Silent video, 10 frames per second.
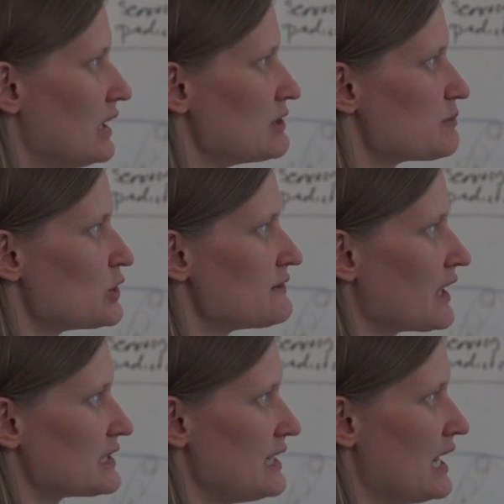response
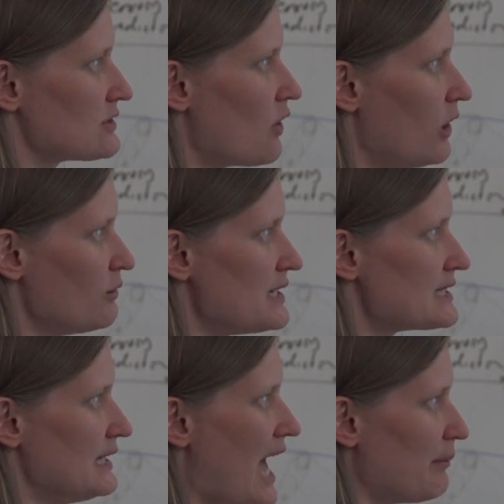function has
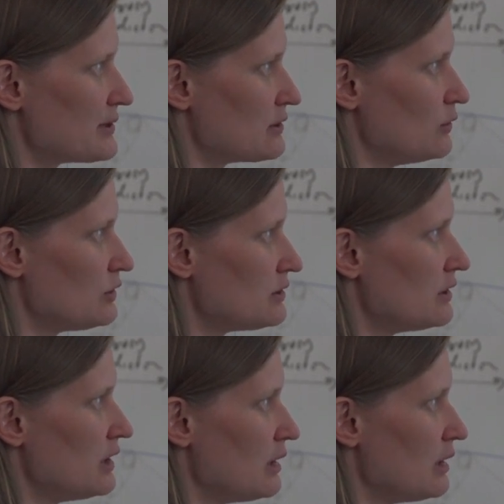always an absolute